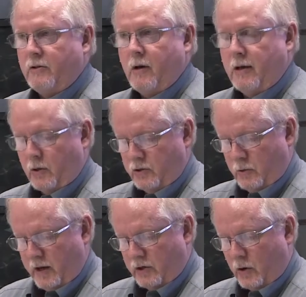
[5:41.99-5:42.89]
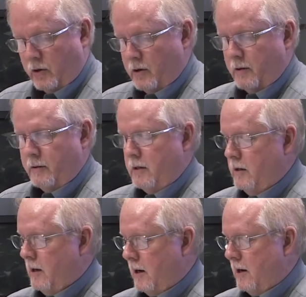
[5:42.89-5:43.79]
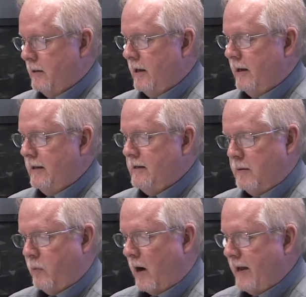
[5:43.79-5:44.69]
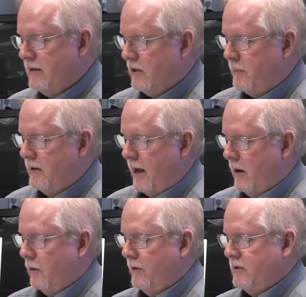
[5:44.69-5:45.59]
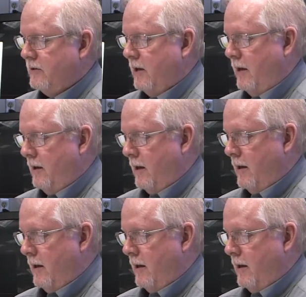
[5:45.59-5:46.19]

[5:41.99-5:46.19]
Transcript: You know, I told you we could turn the LED brightness up and down on this thing,